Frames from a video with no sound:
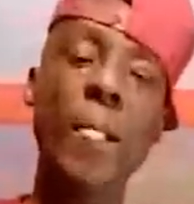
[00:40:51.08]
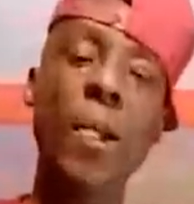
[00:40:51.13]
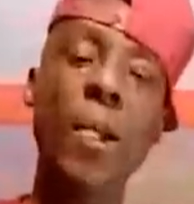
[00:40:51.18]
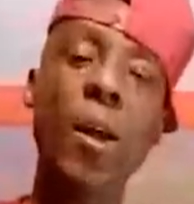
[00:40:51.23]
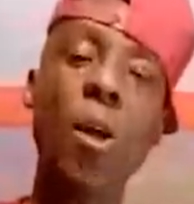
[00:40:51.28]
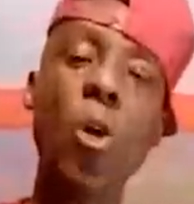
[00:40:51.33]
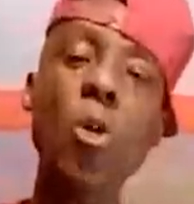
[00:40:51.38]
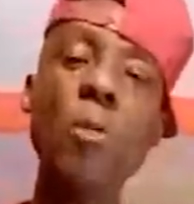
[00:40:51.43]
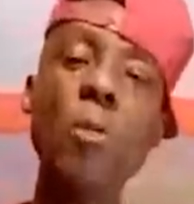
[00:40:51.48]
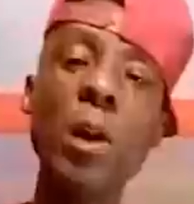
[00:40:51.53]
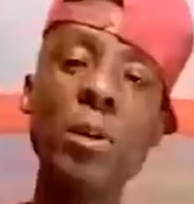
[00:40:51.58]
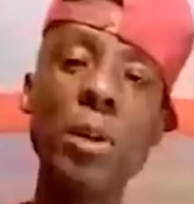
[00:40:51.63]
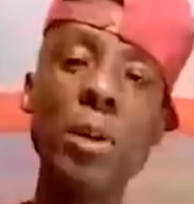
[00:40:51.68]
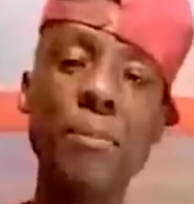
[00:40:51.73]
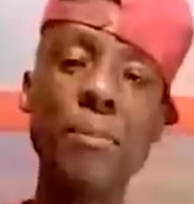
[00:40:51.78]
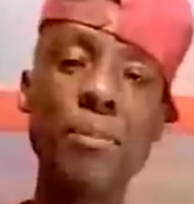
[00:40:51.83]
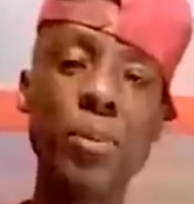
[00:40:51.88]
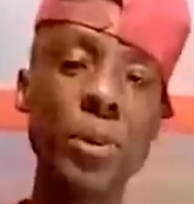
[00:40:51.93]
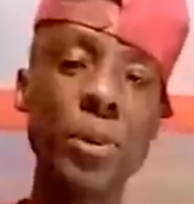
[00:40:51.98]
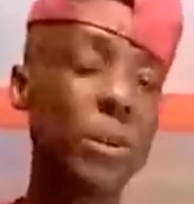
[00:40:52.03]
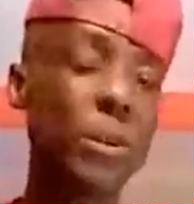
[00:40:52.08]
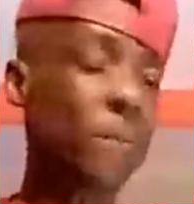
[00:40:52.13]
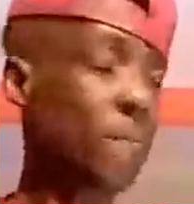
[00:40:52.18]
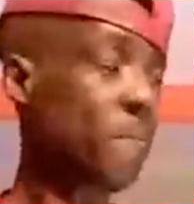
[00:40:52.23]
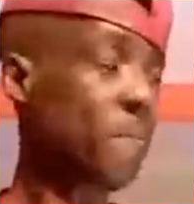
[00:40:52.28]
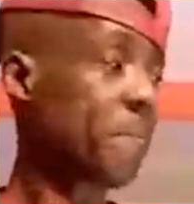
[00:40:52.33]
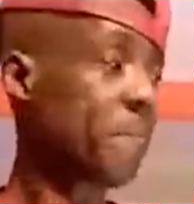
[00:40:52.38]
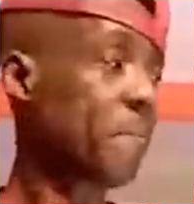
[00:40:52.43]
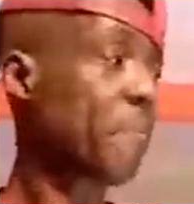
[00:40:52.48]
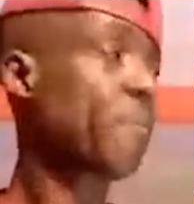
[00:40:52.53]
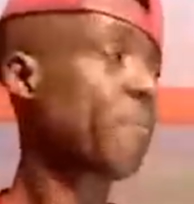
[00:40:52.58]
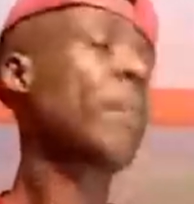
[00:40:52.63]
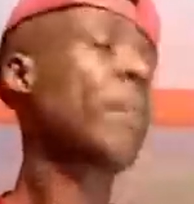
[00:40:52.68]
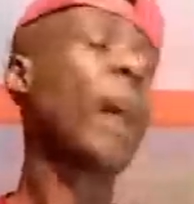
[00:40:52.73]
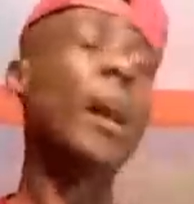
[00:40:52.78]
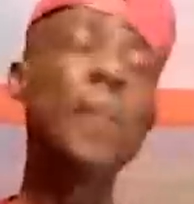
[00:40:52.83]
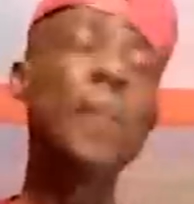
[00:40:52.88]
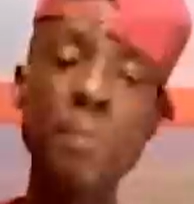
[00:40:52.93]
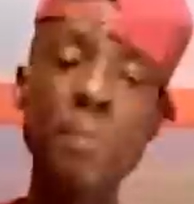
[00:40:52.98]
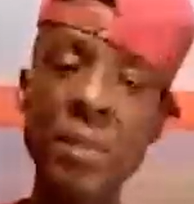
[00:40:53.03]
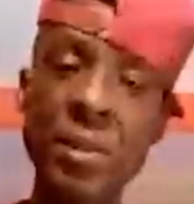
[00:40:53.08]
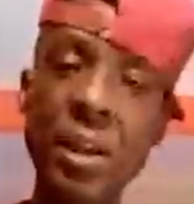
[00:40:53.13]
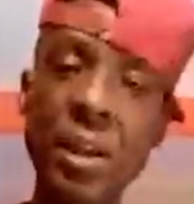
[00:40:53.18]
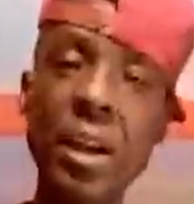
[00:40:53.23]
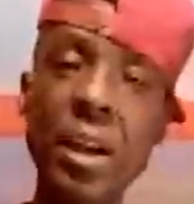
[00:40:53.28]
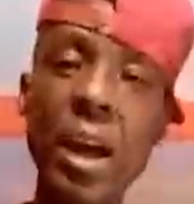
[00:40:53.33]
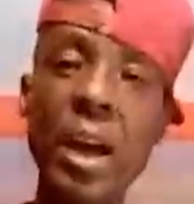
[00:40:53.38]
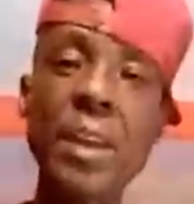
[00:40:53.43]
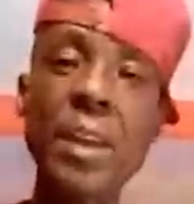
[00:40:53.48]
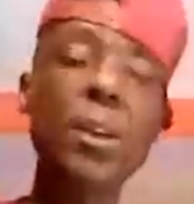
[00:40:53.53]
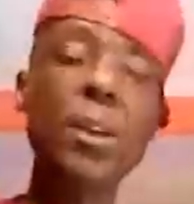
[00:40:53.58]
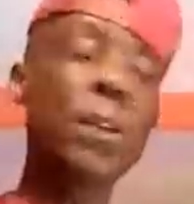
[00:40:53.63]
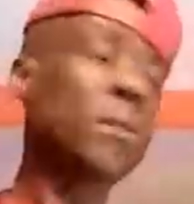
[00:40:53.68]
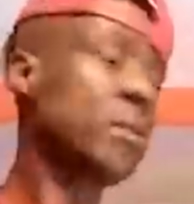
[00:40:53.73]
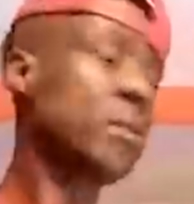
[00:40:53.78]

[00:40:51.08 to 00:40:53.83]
Oh my ramp with. And then me take a yellow,